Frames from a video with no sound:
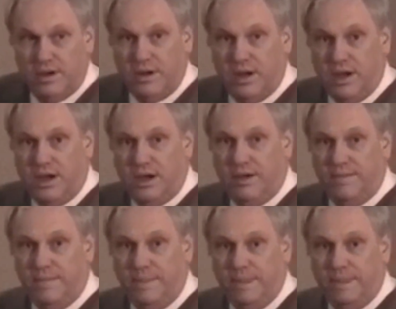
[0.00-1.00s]
them?
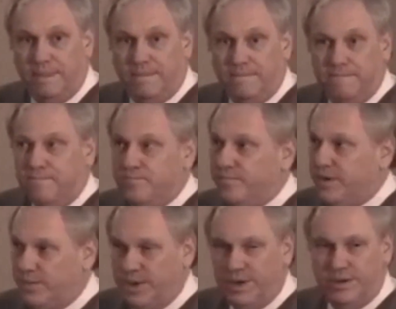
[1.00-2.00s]
And
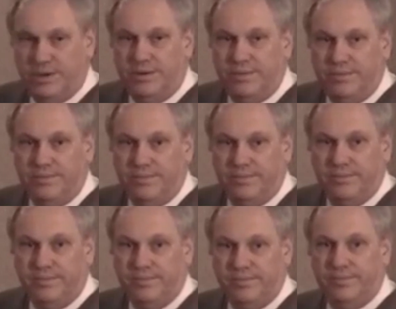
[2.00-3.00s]
Realtor.
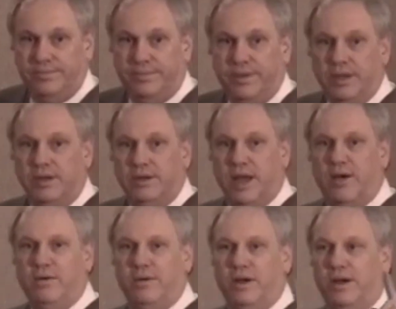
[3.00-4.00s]

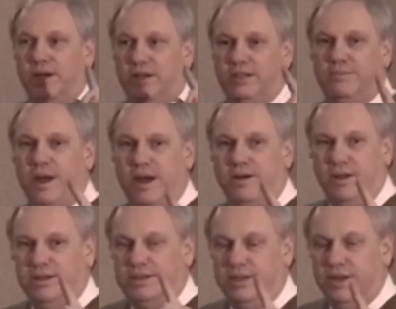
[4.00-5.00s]
Now, on an expired
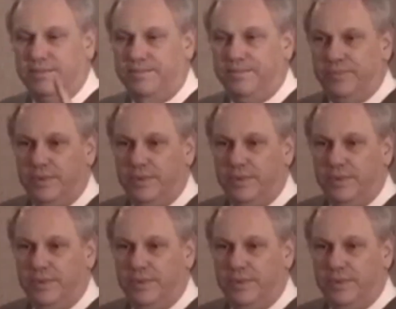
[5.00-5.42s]
listing,